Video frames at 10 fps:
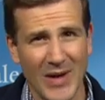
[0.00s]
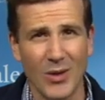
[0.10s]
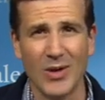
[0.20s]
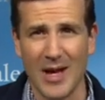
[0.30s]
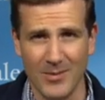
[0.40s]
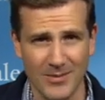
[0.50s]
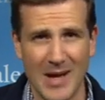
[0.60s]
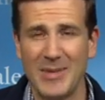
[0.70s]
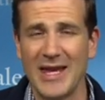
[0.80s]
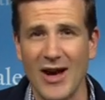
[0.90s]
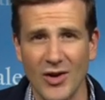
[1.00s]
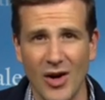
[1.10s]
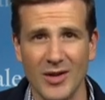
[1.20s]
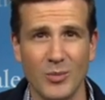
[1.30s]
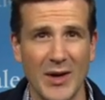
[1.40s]
Okay, maybe the
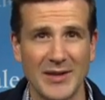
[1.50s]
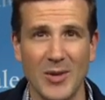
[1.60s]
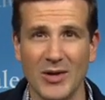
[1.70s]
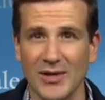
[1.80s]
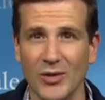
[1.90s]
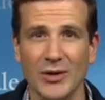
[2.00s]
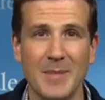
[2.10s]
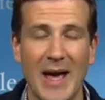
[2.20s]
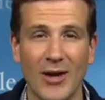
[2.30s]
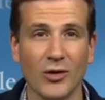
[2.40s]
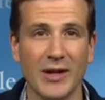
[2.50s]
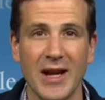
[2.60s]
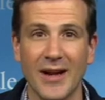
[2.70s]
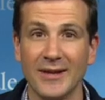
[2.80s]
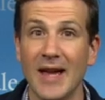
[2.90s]
alcohol in breast milk is only bad early
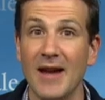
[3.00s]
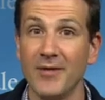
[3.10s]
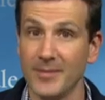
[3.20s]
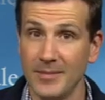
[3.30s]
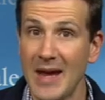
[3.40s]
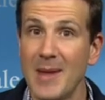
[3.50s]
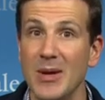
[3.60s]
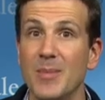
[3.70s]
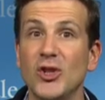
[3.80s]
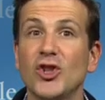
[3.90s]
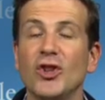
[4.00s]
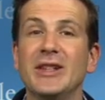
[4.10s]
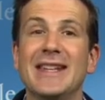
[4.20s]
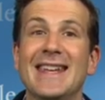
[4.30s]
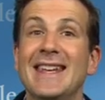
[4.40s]
on in life. Maybe, but
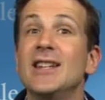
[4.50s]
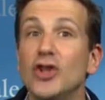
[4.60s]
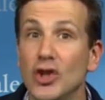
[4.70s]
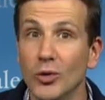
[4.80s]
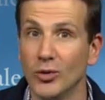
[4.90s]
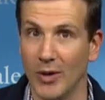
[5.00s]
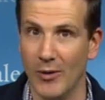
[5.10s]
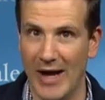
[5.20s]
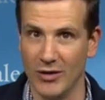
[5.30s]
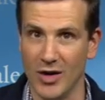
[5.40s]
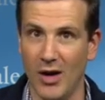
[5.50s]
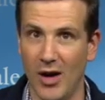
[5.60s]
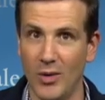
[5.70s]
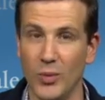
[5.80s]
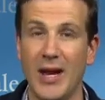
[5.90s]
surely in utero
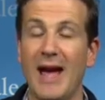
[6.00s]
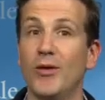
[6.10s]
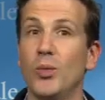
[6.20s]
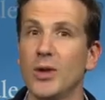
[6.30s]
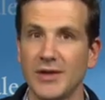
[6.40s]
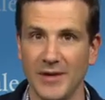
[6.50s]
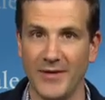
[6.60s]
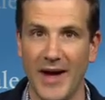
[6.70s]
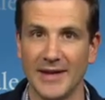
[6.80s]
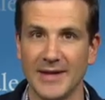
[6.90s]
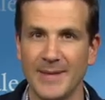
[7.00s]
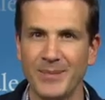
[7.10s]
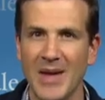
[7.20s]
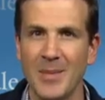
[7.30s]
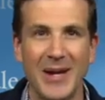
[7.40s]
alcohol would have a worse effect.
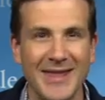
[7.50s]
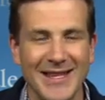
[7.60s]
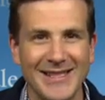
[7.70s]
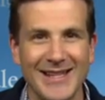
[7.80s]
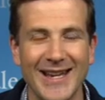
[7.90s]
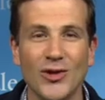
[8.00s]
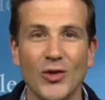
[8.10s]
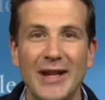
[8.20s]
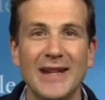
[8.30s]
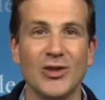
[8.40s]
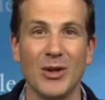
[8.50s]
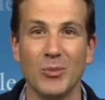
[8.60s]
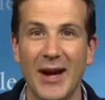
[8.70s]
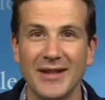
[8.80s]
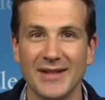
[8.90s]
But in this study, drinking during
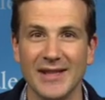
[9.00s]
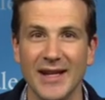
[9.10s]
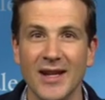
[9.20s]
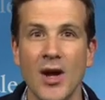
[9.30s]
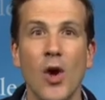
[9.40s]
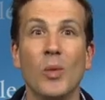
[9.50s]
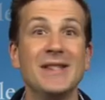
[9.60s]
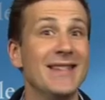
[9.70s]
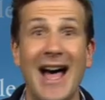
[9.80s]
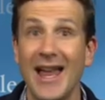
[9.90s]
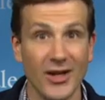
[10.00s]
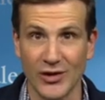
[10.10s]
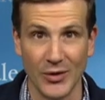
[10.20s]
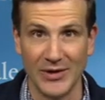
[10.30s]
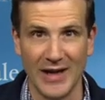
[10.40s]
pregnancy was not
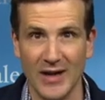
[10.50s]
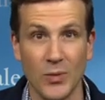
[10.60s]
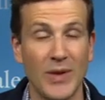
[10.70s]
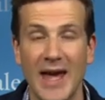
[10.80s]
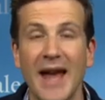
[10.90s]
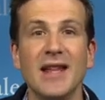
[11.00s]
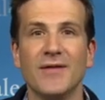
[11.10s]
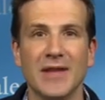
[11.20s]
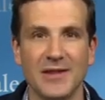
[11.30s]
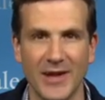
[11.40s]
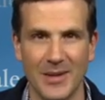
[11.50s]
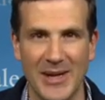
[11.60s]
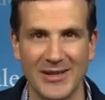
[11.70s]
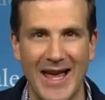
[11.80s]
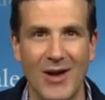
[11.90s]
associated with any of the
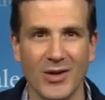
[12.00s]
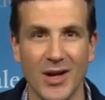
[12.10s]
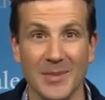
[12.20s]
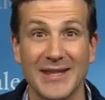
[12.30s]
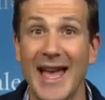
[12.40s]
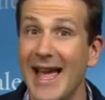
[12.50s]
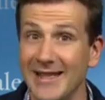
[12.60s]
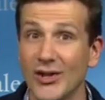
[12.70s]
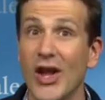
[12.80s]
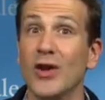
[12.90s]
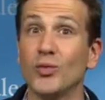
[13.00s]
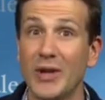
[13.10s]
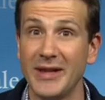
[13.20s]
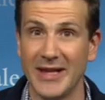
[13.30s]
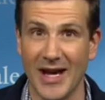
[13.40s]
developmental outcomes. That's a
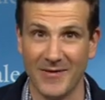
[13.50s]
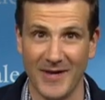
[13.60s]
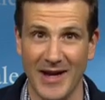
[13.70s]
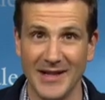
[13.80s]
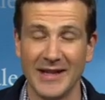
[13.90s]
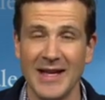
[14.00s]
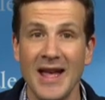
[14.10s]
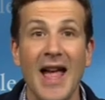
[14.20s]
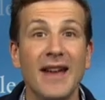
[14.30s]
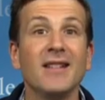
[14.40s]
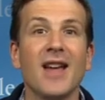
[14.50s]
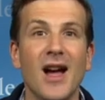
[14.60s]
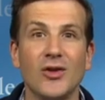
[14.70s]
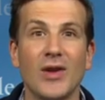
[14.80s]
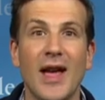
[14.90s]
really odd finding, and in
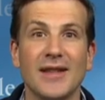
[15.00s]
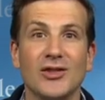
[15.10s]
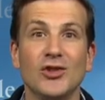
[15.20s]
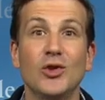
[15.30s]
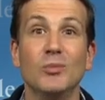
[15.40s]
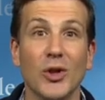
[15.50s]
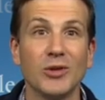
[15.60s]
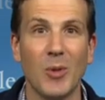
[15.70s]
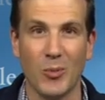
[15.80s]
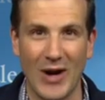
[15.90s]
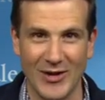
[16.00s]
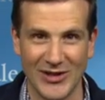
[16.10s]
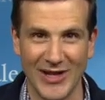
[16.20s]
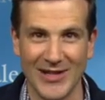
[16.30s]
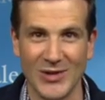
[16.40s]
contrast to multiple prior
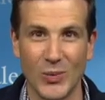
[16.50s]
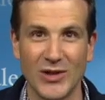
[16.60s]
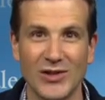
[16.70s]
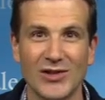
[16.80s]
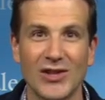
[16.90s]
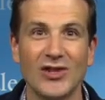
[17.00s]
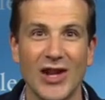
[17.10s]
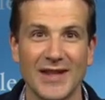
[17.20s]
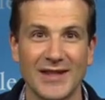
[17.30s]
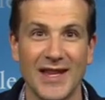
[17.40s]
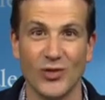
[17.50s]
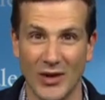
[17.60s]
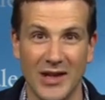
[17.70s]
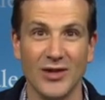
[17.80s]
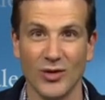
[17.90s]
studies which suggest that
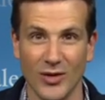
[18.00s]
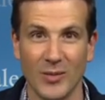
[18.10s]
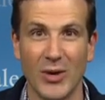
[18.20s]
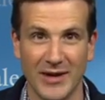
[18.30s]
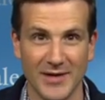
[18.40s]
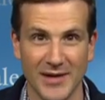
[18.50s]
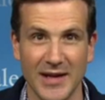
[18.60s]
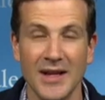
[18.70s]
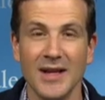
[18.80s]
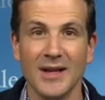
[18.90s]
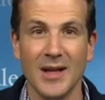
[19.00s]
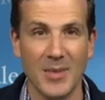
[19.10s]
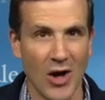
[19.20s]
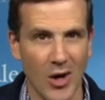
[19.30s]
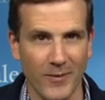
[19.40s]
drinking during pregnancy can
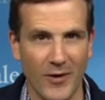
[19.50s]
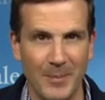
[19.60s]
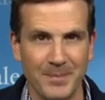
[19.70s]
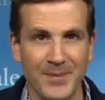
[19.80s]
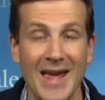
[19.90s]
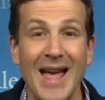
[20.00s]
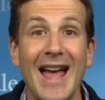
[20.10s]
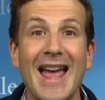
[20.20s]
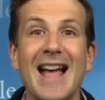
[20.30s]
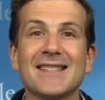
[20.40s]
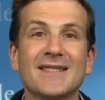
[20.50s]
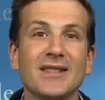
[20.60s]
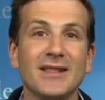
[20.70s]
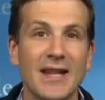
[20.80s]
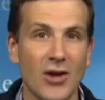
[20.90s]
be harmful. I asked
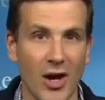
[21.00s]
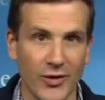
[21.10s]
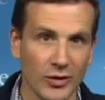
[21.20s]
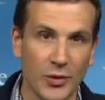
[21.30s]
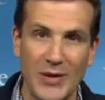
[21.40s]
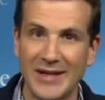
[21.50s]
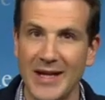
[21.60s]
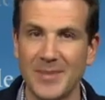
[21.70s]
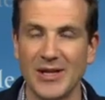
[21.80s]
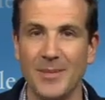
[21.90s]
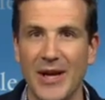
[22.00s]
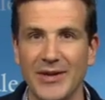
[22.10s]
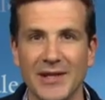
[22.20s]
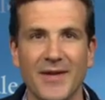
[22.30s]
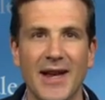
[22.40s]
lead author Louisa Gibson about
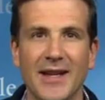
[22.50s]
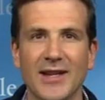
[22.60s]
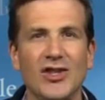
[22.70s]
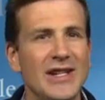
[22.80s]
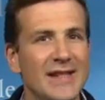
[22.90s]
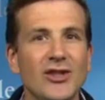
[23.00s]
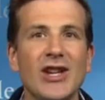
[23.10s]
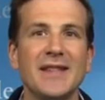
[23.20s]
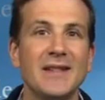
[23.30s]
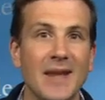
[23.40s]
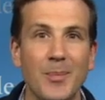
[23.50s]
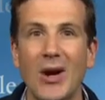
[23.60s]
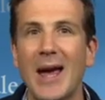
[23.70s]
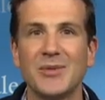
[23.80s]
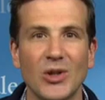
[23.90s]
this finding. She suggested that
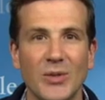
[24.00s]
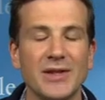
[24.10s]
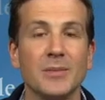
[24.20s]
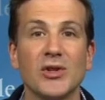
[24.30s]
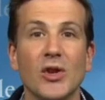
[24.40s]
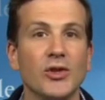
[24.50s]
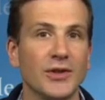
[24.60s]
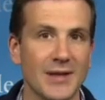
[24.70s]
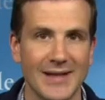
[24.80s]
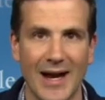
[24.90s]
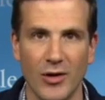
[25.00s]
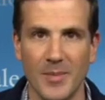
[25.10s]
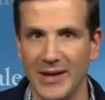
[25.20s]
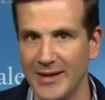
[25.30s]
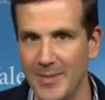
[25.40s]
perhaps there was some social
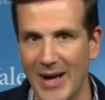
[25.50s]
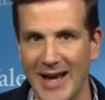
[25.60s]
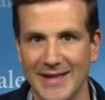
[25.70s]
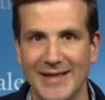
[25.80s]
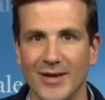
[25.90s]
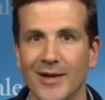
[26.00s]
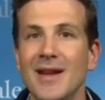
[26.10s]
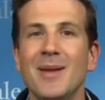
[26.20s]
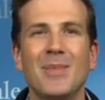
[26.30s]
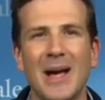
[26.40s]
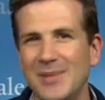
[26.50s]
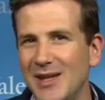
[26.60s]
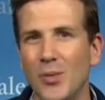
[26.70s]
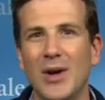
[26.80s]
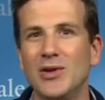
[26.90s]
desirability bias here. Moms
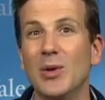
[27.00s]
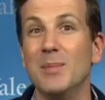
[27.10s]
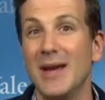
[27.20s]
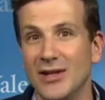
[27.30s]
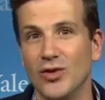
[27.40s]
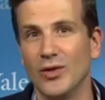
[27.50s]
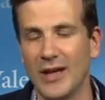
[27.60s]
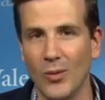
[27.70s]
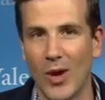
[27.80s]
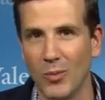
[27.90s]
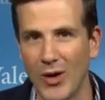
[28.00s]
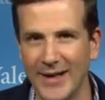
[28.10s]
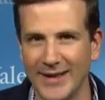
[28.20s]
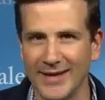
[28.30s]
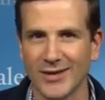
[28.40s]
didn't want to admit to drinking while
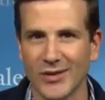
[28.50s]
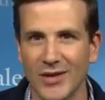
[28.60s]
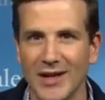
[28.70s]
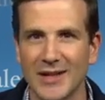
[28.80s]
pregnant, so the